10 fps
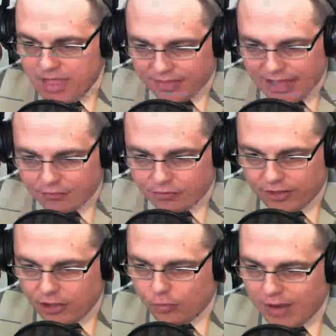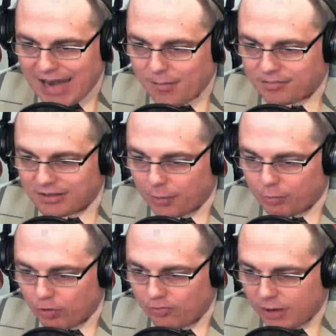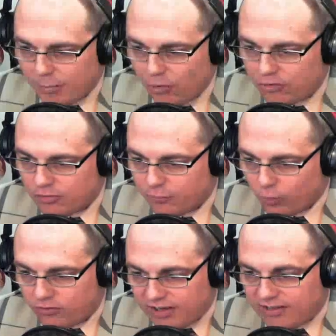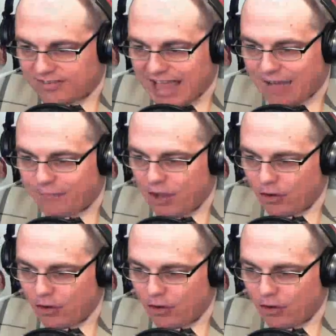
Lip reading: The council then unanimously approved a motion for city staff